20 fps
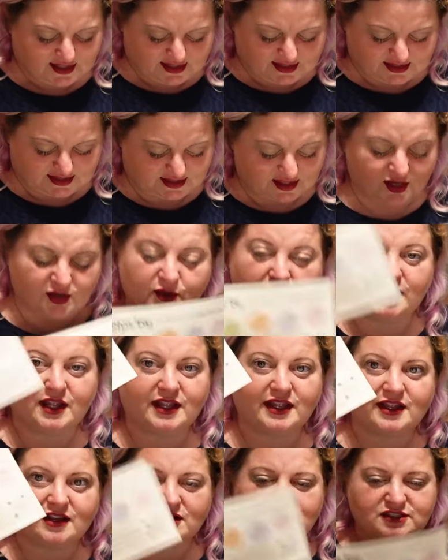So
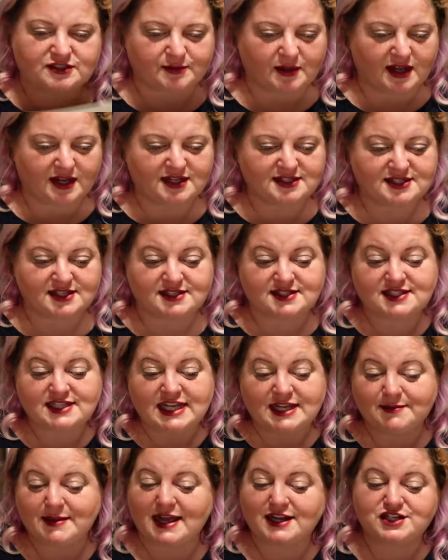here's mine. It says,
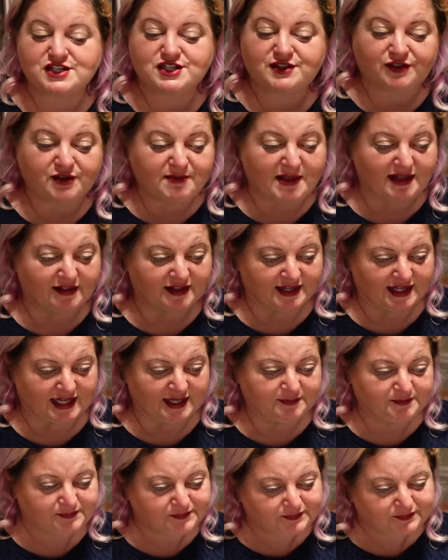tea matches for
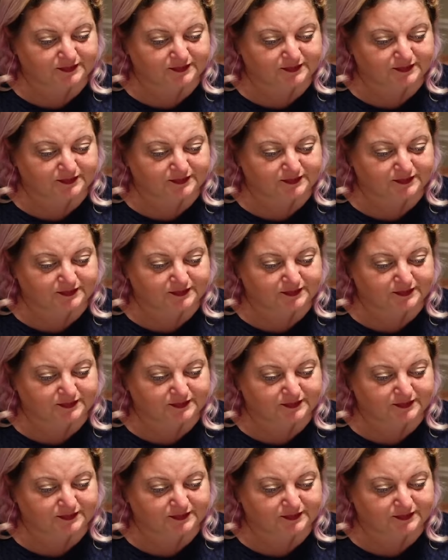Melanie.